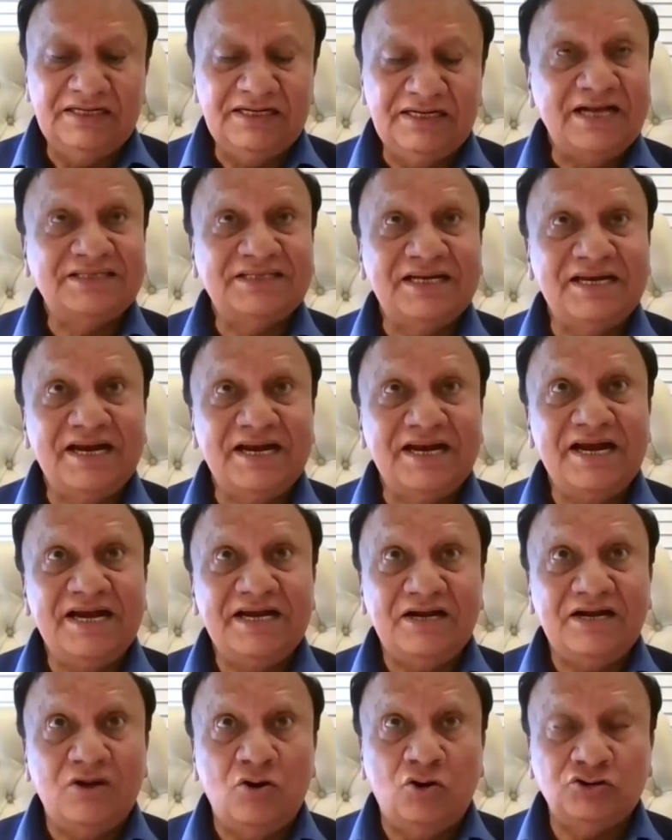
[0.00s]
It
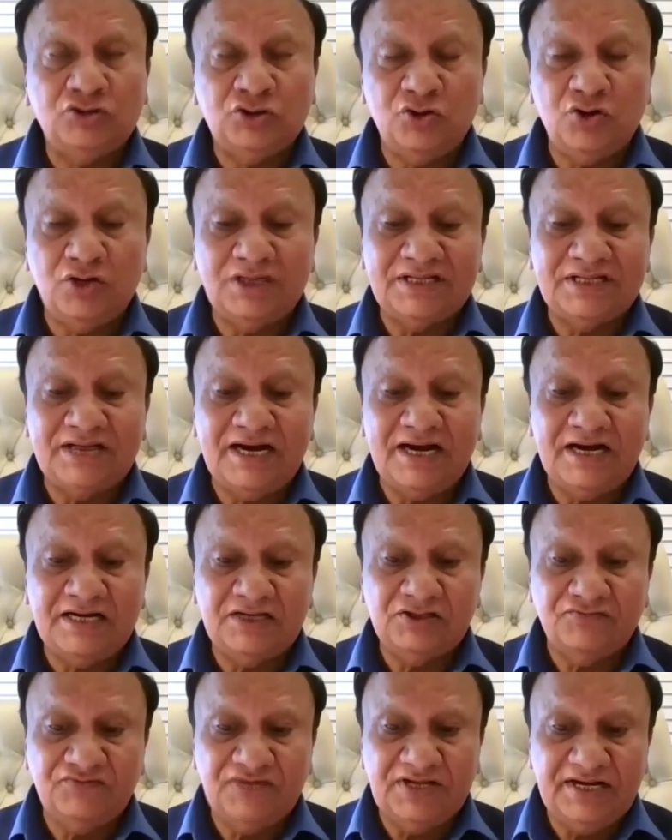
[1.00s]
accelerates
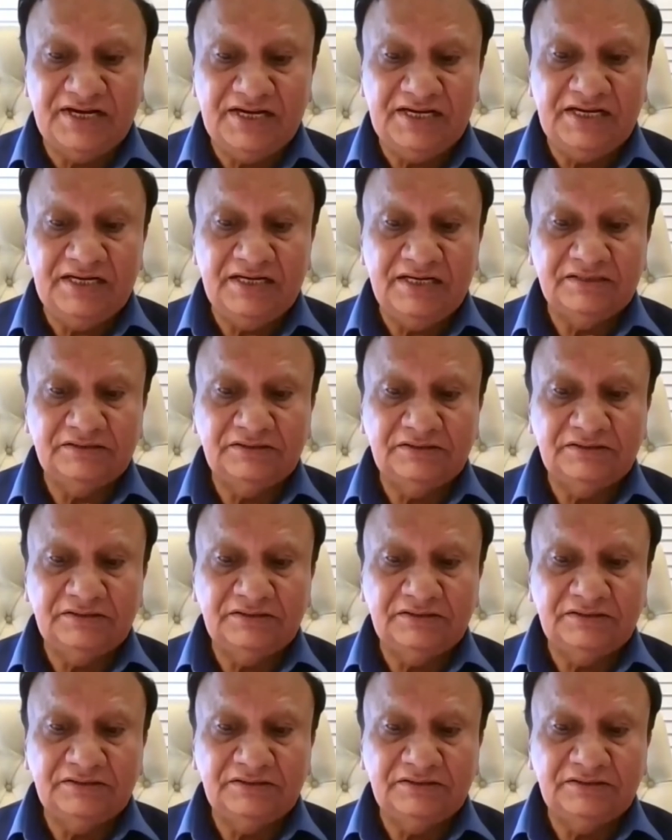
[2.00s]
osteoarthritis of the knee,